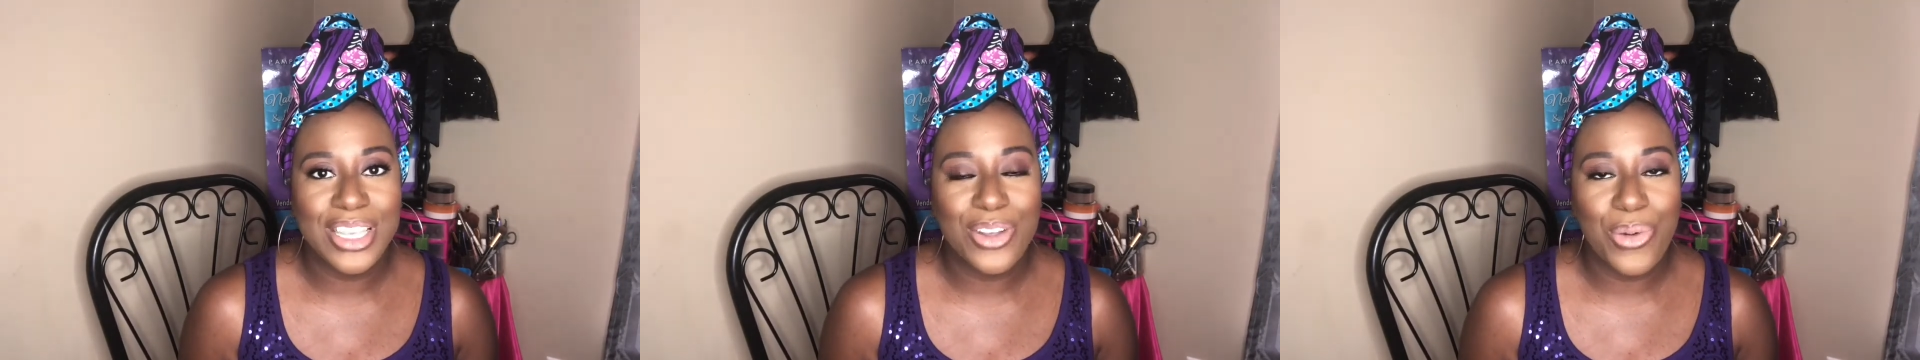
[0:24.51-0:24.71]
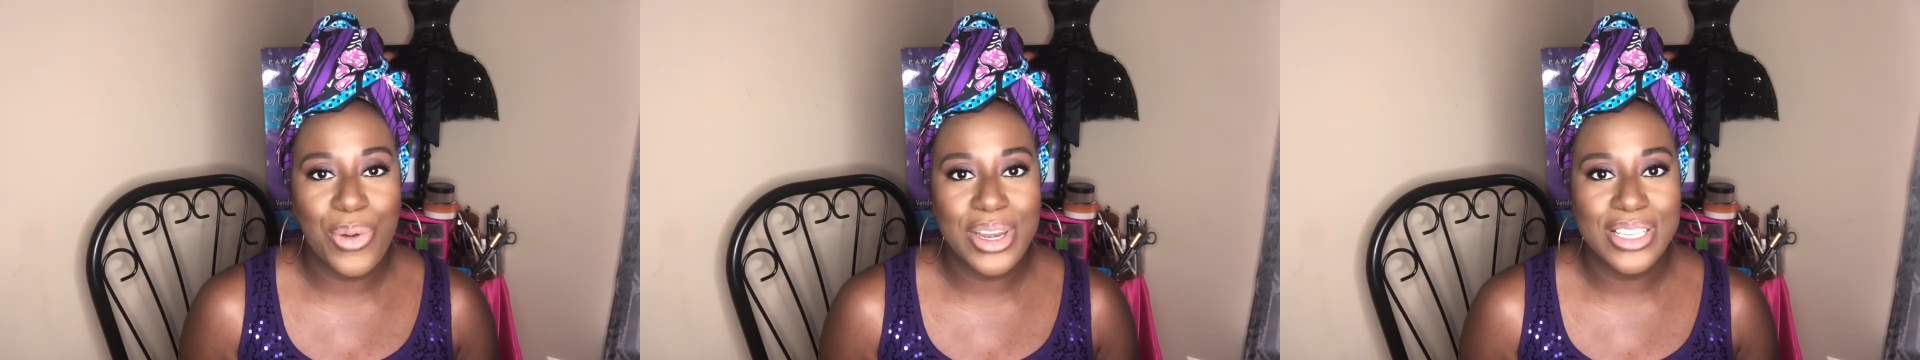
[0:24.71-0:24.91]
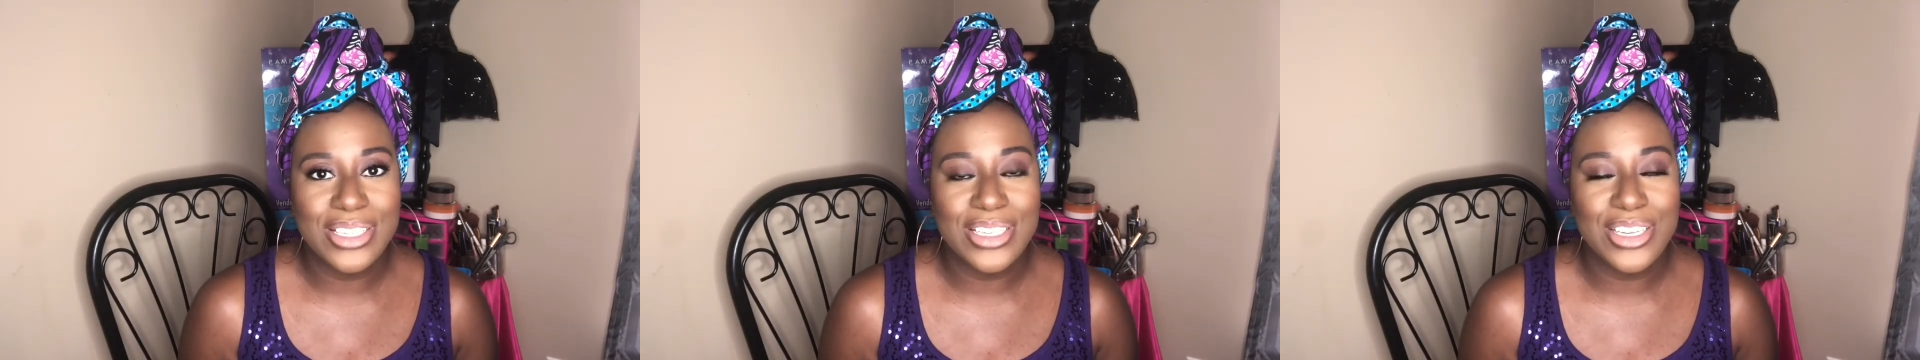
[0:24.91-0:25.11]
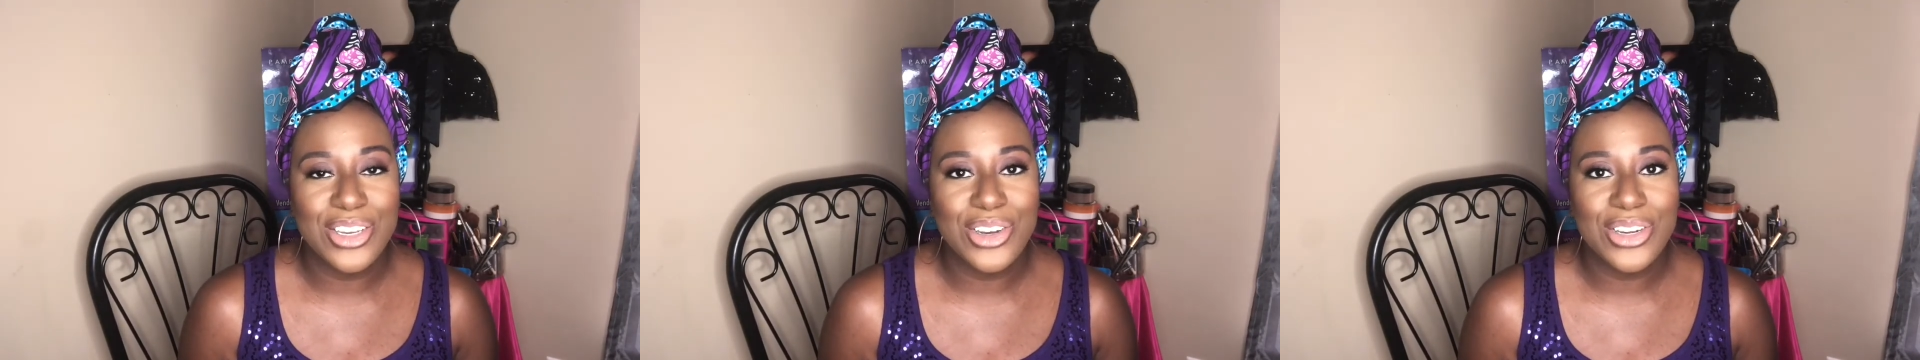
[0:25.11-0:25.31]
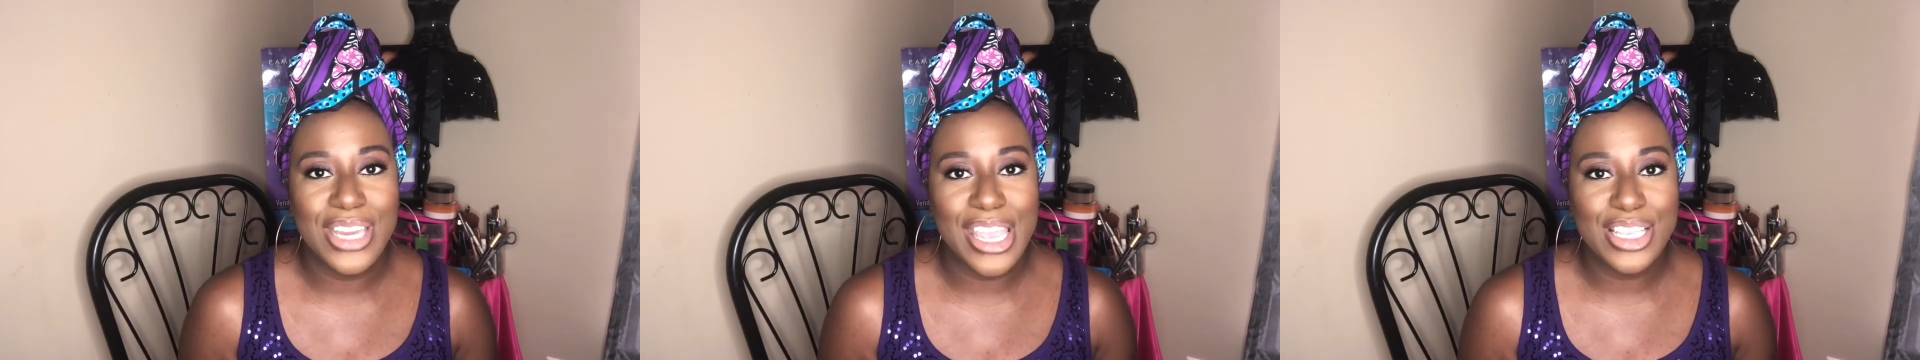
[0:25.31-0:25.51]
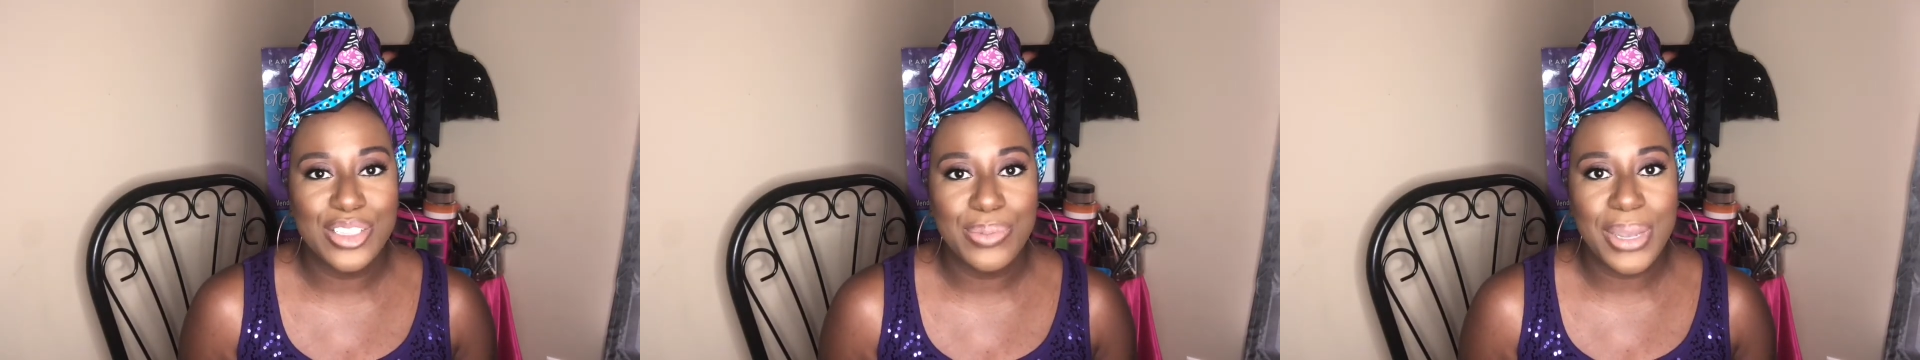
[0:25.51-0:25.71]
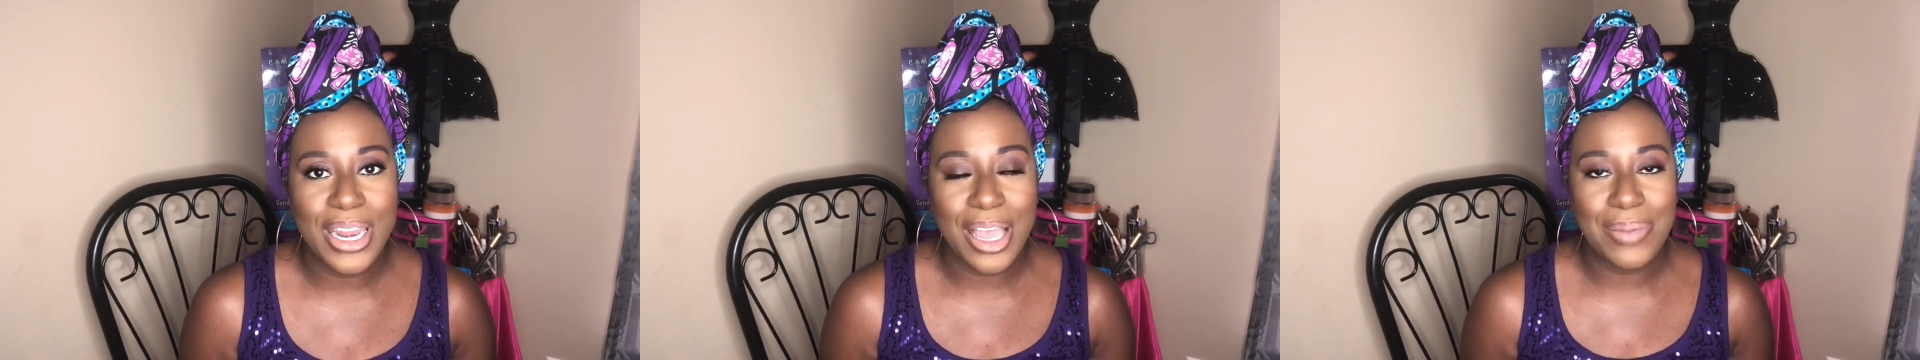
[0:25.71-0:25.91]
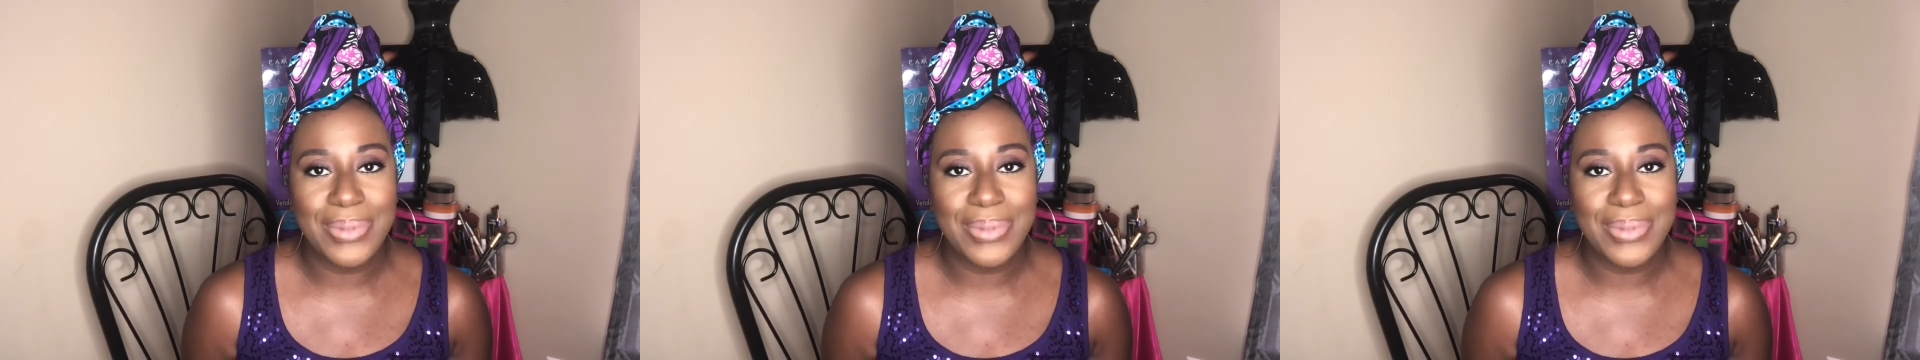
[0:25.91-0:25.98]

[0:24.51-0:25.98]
it going into your next month.